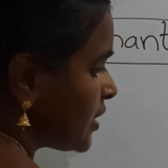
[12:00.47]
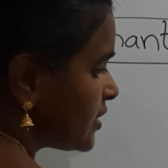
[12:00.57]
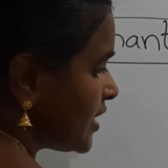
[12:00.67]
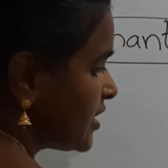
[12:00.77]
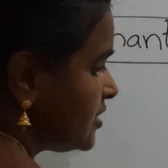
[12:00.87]

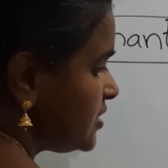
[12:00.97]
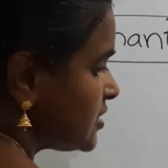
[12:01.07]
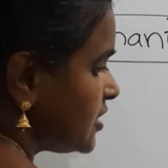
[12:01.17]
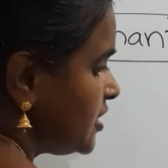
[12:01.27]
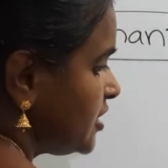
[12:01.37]
that is
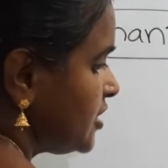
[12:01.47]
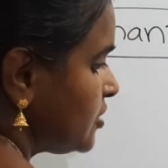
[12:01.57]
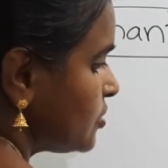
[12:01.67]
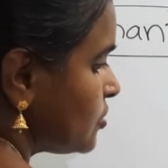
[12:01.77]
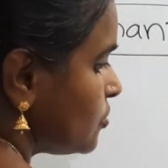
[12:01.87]

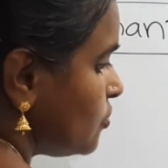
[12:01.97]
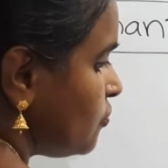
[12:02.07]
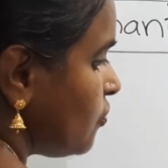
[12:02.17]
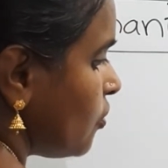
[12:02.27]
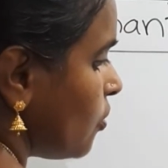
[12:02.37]
int to
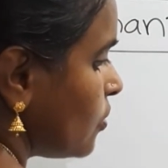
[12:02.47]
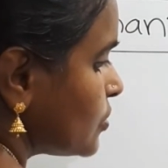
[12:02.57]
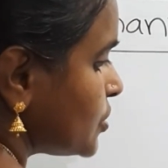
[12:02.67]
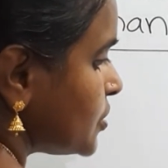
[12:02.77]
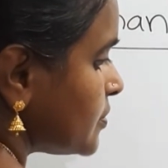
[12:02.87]
float.